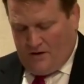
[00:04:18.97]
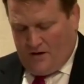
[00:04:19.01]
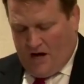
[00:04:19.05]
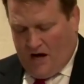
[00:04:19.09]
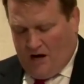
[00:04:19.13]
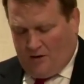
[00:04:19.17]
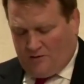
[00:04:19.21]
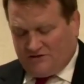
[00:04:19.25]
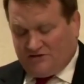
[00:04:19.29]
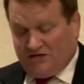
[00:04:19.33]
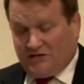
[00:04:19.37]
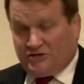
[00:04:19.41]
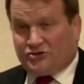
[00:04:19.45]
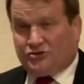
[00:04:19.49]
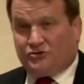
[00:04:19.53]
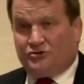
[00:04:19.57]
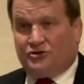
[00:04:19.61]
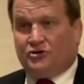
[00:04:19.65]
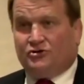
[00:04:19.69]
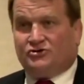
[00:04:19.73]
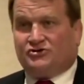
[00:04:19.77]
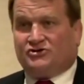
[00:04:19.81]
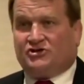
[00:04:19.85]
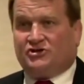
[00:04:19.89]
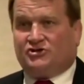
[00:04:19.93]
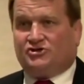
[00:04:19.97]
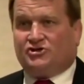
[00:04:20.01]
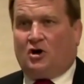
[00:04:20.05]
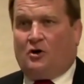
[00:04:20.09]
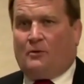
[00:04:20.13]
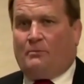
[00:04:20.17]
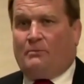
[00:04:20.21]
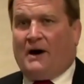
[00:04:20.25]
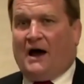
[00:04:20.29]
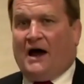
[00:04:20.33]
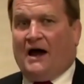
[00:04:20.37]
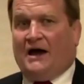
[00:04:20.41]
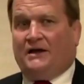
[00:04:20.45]
I was introduced to
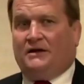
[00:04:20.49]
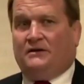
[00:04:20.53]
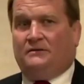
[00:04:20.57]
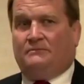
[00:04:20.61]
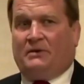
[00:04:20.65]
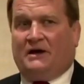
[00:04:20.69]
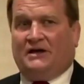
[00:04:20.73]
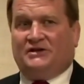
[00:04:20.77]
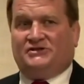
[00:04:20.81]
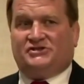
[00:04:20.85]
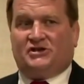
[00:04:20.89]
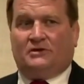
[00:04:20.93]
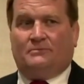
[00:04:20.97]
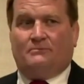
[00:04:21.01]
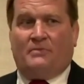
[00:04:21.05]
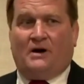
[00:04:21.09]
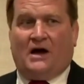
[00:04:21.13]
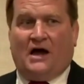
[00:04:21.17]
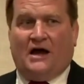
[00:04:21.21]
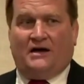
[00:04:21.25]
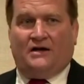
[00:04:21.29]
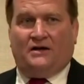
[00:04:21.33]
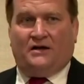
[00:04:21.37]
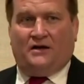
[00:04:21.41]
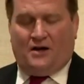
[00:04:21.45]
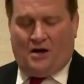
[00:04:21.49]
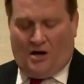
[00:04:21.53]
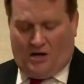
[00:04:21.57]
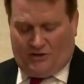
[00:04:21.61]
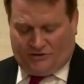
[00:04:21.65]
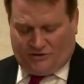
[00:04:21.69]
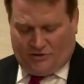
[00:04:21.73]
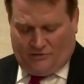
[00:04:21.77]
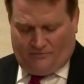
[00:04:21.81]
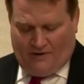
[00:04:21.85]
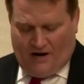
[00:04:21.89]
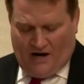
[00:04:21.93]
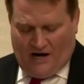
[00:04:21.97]
Joe Biden by Jim Biden and
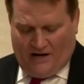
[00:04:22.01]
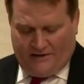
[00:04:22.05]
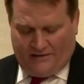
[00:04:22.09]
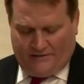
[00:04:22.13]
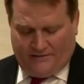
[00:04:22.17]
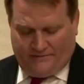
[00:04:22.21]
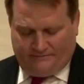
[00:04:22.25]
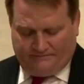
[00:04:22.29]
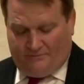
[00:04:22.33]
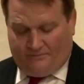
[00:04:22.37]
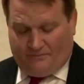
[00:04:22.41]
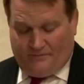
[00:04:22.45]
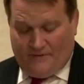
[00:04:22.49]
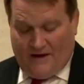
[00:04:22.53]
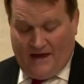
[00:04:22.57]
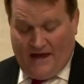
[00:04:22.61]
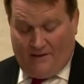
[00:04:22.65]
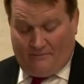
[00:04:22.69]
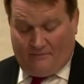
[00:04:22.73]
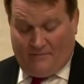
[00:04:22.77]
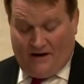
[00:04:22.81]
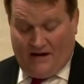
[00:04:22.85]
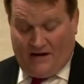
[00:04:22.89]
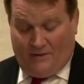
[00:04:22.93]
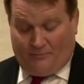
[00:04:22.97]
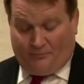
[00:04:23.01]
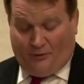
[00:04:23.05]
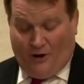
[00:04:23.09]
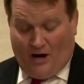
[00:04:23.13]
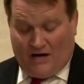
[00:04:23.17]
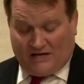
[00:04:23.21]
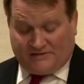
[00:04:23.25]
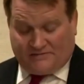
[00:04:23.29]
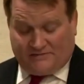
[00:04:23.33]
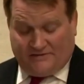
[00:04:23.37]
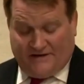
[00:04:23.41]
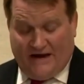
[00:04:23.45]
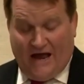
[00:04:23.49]
Hunter Biden. At my
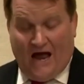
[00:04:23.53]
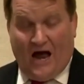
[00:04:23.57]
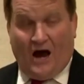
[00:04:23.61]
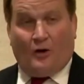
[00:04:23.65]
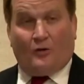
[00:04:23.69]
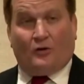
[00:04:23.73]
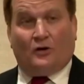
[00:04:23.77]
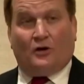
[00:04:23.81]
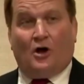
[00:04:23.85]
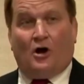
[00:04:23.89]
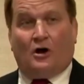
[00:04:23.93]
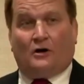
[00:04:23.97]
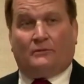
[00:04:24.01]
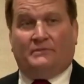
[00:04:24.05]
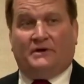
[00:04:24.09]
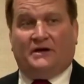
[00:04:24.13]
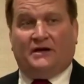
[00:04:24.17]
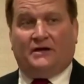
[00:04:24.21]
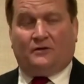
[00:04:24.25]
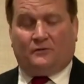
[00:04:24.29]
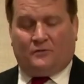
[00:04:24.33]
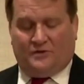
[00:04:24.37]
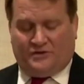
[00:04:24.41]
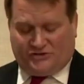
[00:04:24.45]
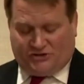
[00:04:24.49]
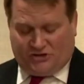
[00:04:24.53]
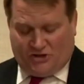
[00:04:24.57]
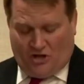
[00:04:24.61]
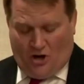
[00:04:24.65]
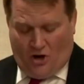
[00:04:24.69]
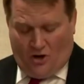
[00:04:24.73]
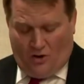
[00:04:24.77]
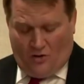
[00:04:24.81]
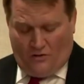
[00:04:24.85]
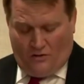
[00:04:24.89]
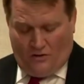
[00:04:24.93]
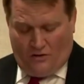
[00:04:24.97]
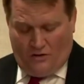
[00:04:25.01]
approximately hour-long meeting with
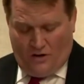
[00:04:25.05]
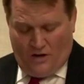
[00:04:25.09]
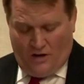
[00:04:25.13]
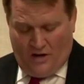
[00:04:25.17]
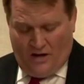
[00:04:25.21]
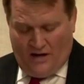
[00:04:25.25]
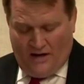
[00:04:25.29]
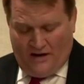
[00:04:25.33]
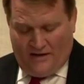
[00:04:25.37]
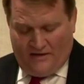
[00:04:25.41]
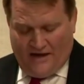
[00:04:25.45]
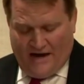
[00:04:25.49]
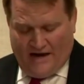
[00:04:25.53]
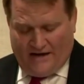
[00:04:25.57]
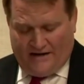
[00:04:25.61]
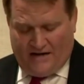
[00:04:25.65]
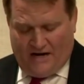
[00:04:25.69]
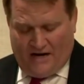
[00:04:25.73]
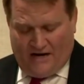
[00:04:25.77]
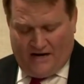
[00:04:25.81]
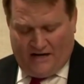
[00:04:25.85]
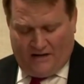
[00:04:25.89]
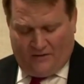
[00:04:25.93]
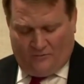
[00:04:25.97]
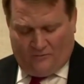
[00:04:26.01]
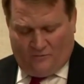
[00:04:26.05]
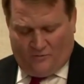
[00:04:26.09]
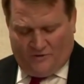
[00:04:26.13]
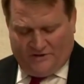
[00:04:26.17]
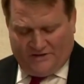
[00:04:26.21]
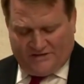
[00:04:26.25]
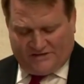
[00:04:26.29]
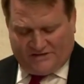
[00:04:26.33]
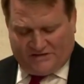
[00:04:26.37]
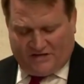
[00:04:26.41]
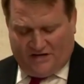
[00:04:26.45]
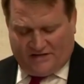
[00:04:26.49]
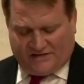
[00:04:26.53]
Joe that night, we
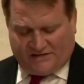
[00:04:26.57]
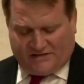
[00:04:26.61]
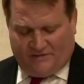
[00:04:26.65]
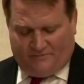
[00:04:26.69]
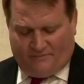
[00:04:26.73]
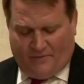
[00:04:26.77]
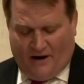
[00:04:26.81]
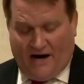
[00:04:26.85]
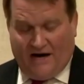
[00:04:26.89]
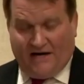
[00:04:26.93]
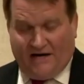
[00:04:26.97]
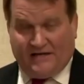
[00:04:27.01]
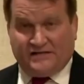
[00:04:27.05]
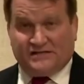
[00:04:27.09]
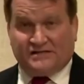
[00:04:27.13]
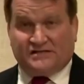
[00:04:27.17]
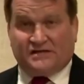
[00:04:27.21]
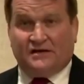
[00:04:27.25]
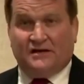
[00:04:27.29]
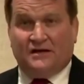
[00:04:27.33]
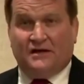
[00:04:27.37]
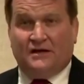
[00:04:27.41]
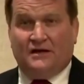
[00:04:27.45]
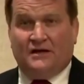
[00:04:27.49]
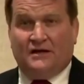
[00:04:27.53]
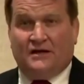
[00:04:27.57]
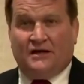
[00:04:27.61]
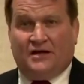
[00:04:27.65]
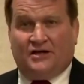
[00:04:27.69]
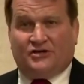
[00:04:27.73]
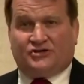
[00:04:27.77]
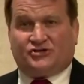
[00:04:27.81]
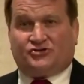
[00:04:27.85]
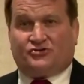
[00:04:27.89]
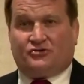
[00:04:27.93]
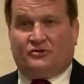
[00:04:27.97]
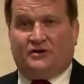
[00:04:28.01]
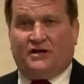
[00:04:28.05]
discussed the Biden's
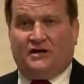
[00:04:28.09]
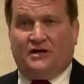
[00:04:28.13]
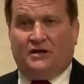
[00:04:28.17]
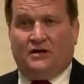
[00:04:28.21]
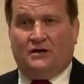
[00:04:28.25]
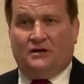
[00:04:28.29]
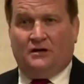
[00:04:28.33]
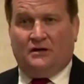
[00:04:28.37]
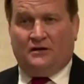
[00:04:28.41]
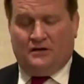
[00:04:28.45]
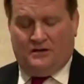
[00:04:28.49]
history,